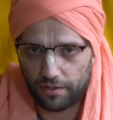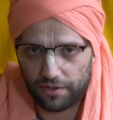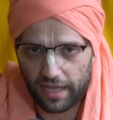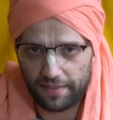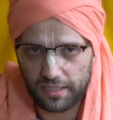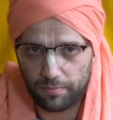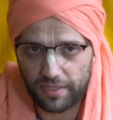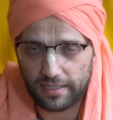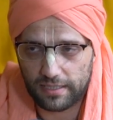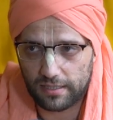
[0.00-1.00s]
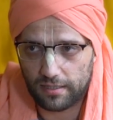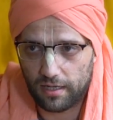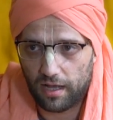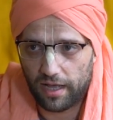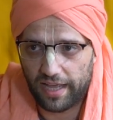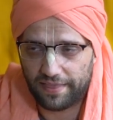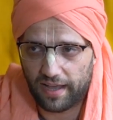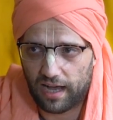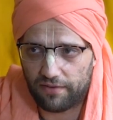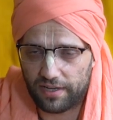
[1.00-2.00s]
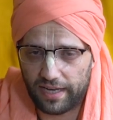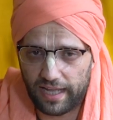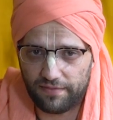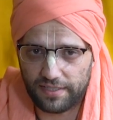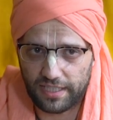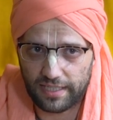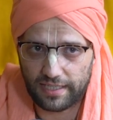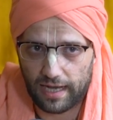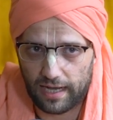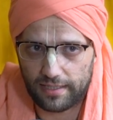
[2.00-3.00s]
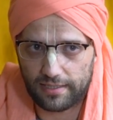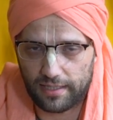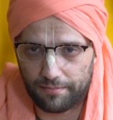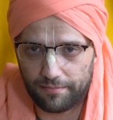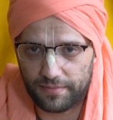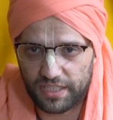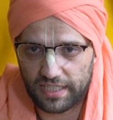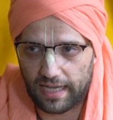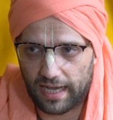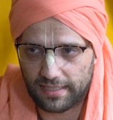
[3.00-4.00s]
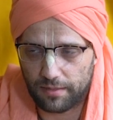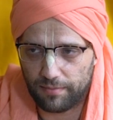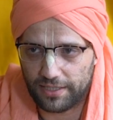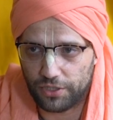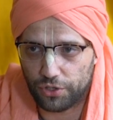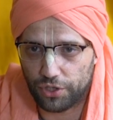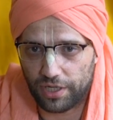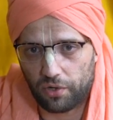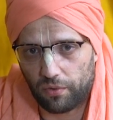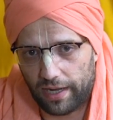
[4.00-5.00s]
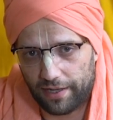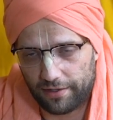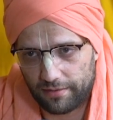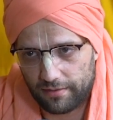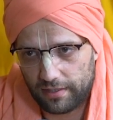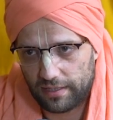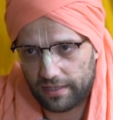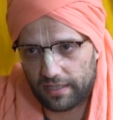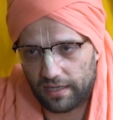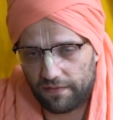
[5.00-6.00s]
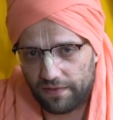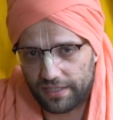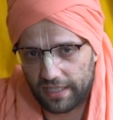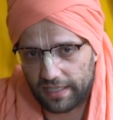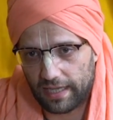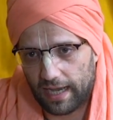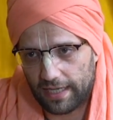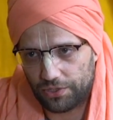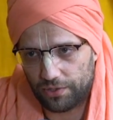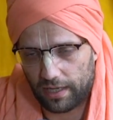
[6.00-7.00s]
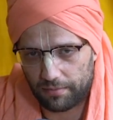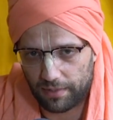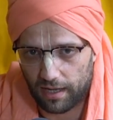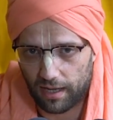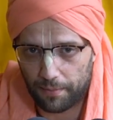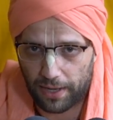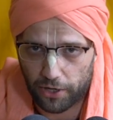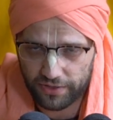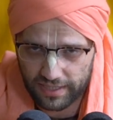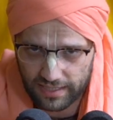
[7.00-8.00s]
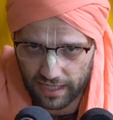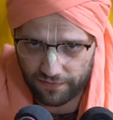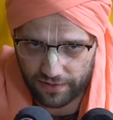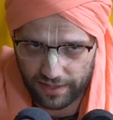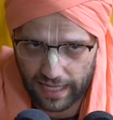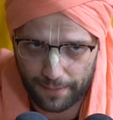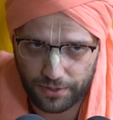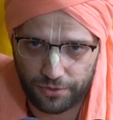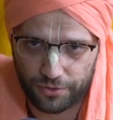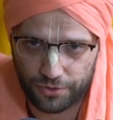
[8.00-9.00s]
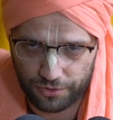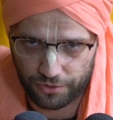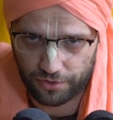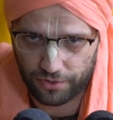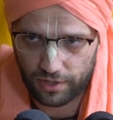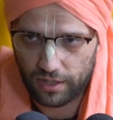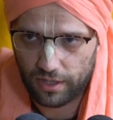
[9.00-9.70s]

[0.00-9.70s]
Okay, this means etavad eva jigyasyam. Jigyasa means you should inquire. Tattva jigyasunatmana, about the tattva, the absolute truth.